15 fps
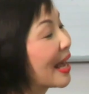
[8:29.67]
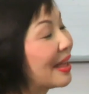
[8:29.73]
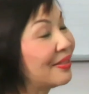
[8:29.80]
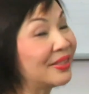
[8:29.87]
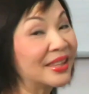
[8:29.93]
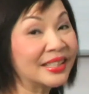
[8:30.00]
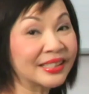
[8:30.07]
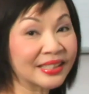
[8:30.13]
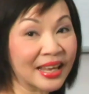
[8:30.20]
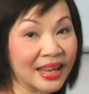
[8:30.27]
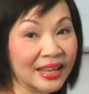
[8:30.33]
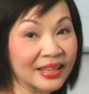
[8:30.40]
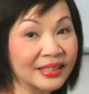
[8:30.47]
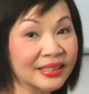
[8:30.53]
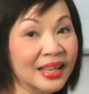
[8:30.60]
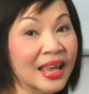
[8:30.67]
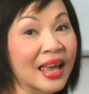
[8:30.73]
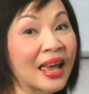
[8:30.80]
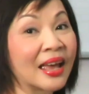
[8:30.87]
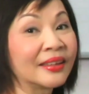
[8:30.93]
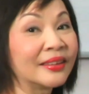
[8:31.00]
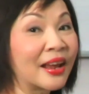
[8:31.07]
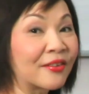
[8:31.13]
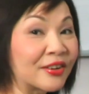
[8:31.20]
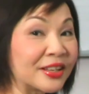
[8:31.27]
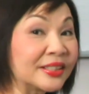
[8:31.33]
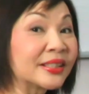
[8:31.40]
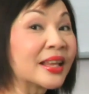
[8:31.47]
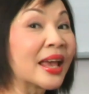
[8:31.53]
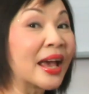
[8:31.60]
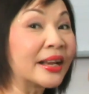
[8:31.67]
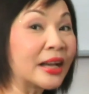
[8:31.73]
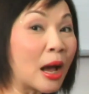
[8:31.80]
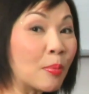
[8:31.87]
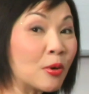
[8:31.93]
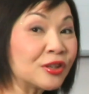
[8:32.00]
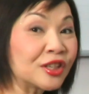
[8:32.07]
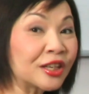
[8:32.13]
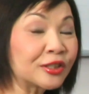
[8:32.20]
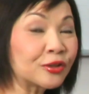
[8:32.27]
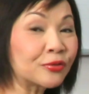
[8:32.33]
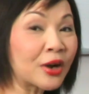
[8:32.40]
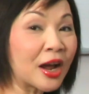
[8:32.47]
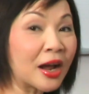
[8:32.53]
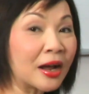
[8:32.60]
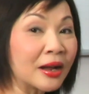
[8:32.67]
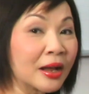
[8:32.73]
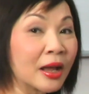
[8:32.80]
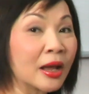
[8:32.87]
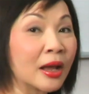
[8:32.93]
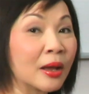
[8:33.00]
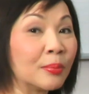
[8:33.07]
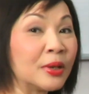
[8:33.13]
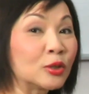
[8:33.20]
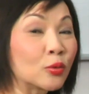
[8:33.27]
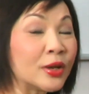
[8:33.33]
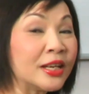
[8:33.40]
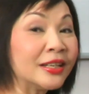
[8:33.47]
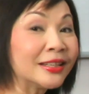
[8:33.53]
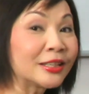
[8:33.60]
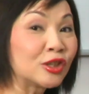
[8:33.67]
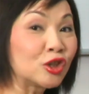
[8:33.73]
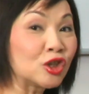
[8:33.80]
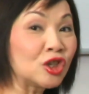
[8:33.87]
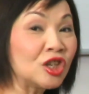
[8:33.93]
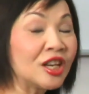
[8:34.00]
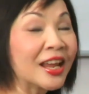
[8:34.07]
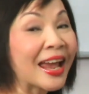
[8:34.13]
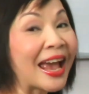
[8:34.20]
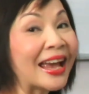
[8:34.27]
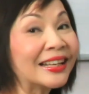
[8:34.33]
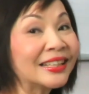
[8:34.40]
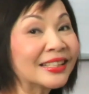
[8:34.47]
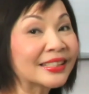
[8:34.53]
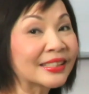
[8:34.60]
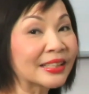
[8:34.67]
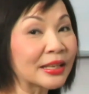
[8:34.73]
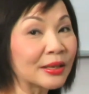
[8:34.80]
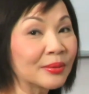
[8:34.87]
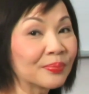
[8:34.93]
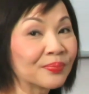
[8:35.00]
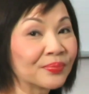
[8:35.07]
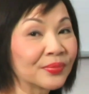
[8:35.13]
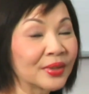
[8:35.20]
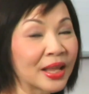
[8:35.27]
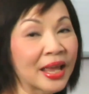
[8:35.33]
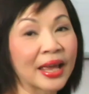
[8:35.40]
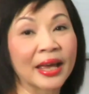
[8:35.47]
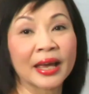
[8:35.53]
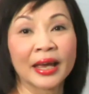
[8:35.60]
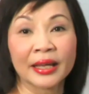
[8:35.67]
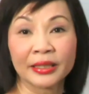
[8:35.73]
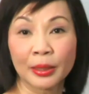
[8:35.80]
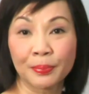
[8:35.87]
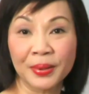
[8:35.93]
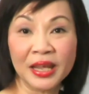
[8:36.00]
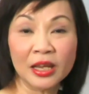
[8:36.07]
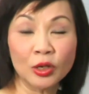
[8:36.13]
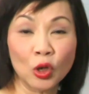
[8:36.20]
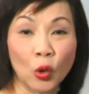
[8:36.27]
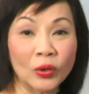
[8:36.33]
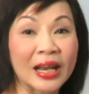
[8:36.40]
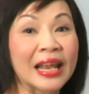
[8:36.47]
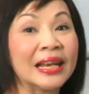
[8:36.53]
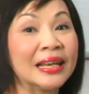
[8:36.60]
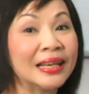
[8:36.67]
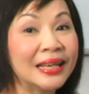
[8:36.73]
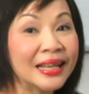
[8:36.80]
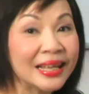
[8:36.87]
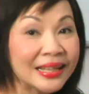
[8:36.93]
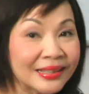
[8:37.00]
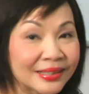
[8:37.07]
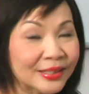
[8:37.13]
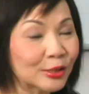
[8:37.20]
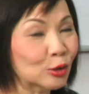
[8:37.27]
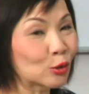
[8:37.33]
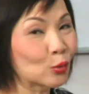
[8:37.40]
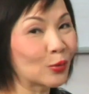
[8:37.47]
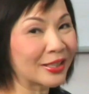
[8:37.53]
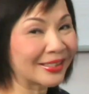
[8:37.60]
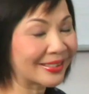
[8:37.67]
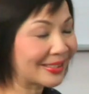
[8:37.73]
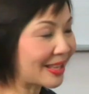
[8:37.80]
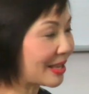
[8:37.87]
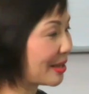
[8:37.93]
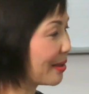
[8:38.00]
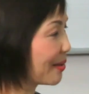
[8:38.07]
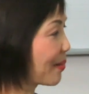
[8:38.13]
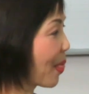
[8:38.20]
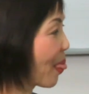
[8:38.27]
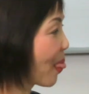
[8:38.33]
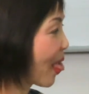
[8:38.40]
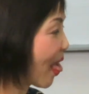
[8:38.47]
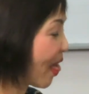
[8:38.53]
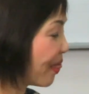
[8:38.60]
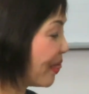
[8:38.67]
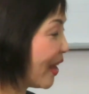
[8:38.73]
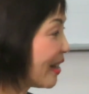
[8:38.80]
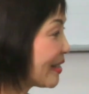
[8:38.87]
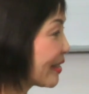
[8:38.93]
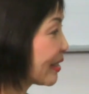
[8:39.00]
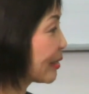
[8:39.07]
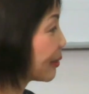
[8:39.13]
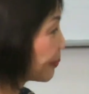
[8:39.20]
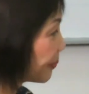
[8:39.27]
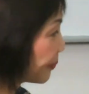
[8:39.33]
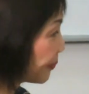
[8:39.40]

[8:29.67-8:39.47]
In this case, there is an appoggiatura between the G and the C. The B note leans towards C. Thus,